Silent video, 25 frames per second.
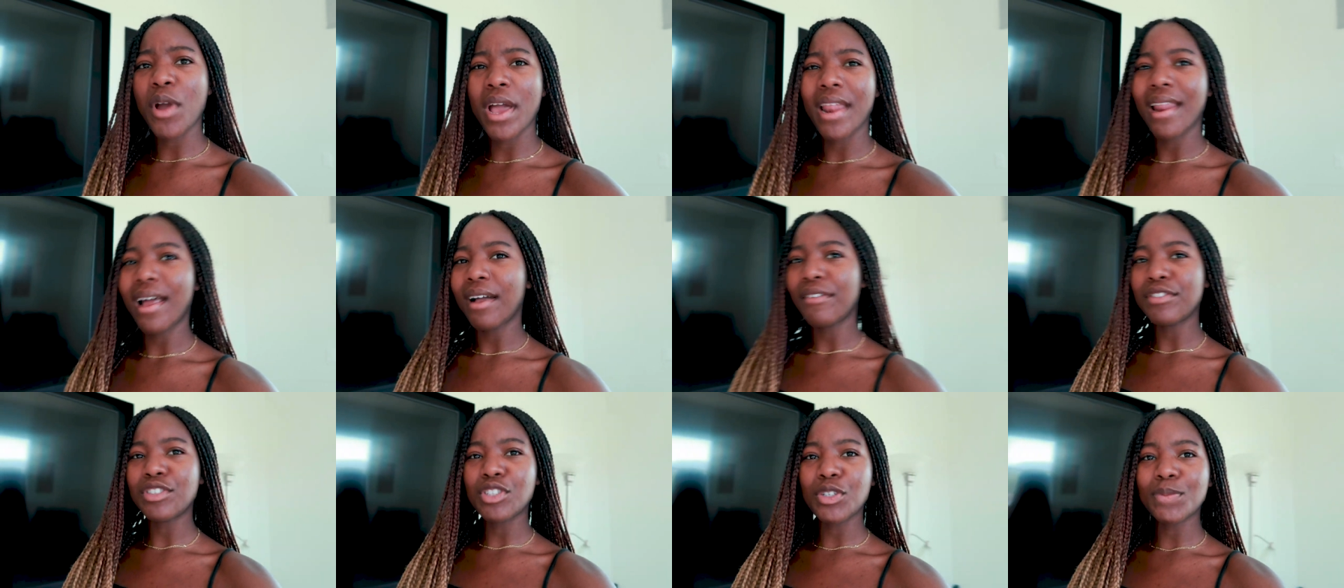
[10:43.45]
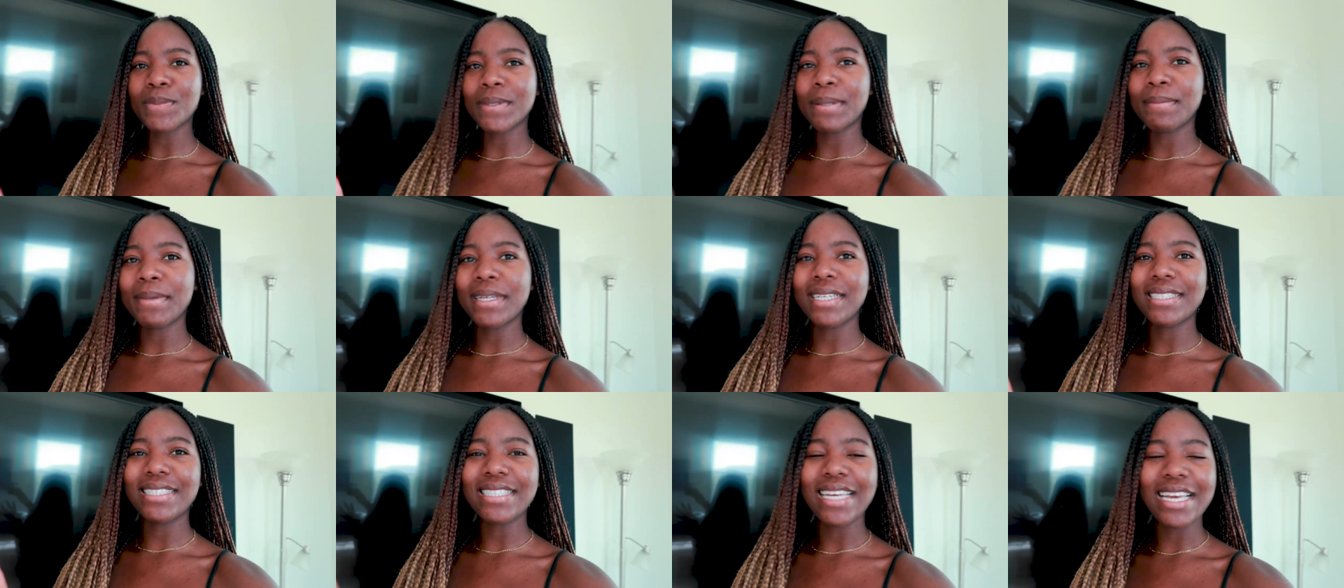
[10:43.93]
right after my
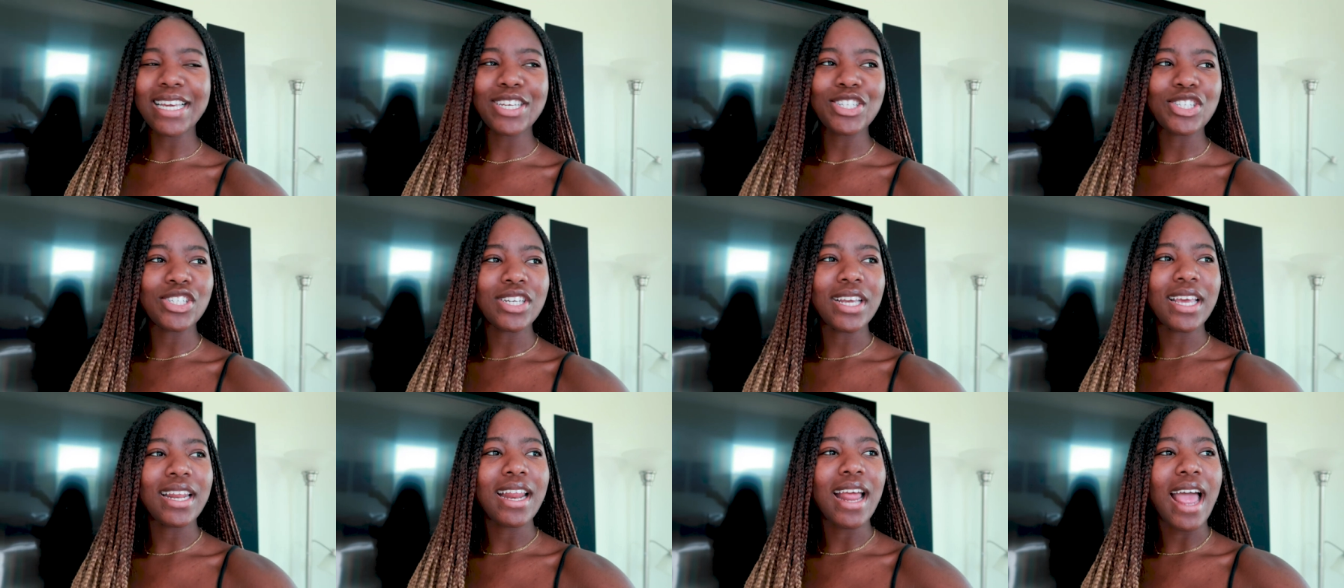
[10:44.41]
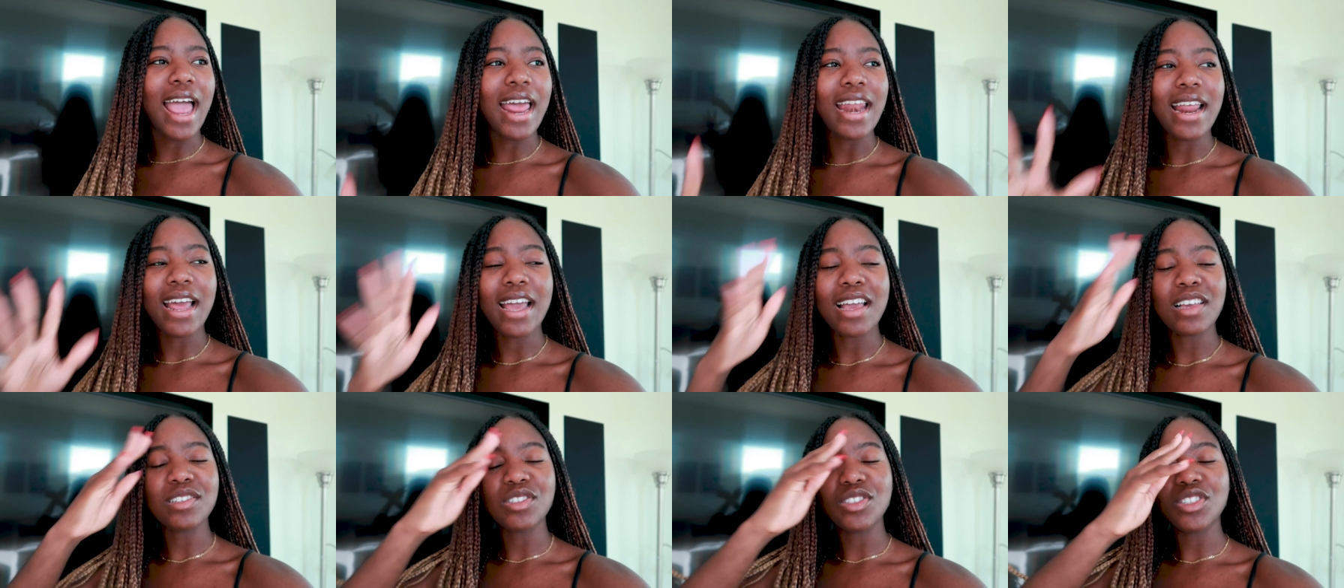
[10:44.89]
meditation and
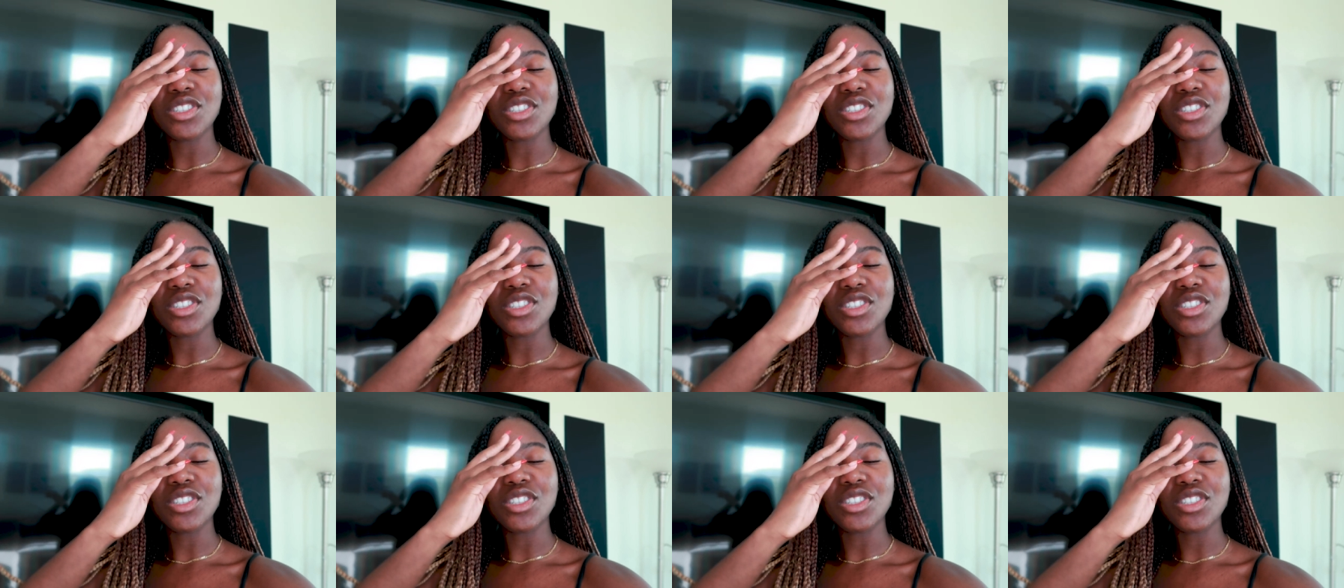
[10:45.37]
I had